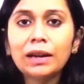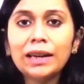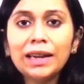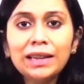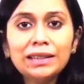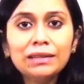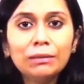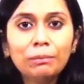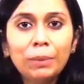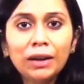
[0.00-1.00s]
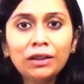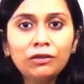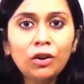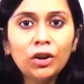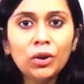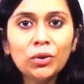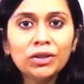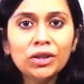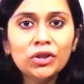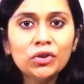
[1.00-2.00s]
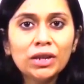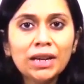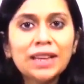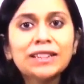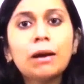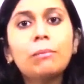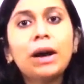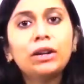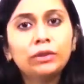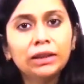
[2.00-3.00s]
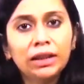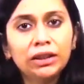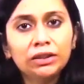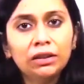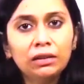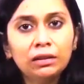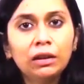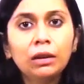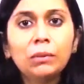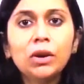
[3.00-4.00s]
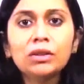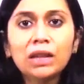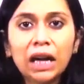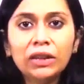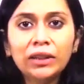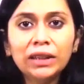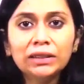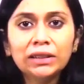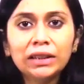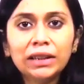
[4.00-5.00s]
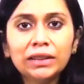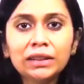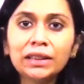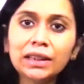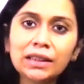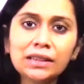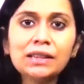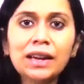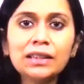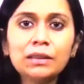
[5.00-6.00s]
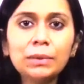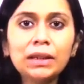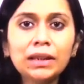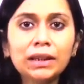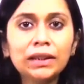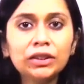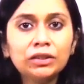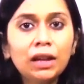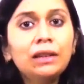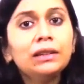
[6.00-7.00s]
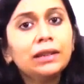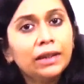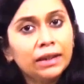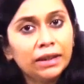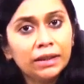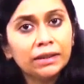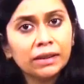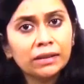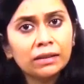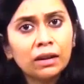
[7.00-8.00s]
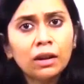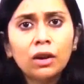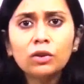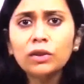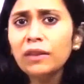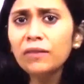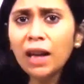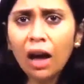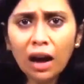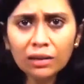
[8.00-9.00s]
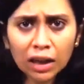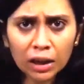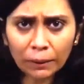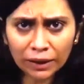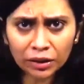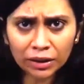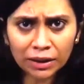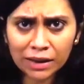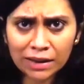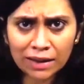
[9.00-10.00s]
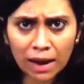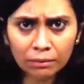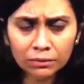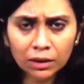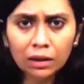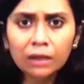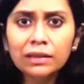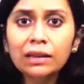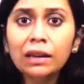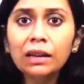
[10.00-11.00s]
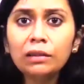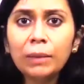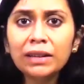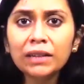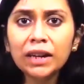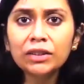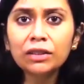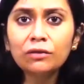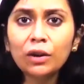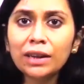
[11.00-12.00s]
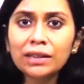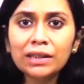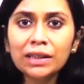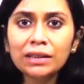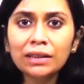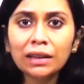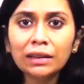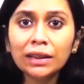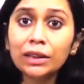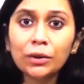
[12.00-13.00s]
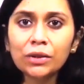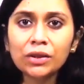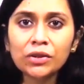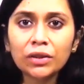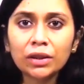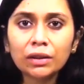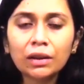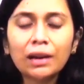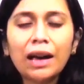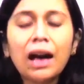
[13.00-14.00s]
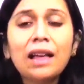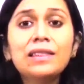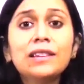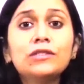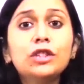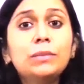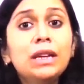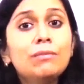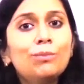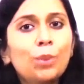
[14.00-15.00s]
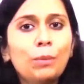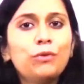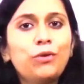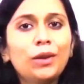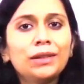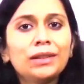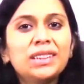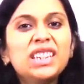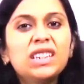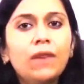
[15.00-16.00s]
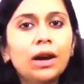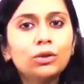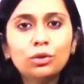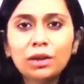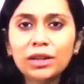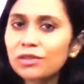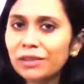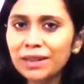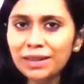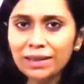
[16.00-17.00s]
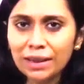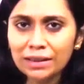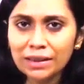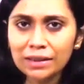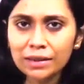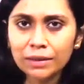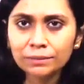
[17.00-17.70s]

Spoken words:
is better for neurosurgery as compared to inhalational because IV anesthetic agent decreases ICP, inhalational increases. So if they ask a question in exam, single best agent for anesthesia in neurosurgery, answer would be propofol, TIVA, total intravenous anesthesia.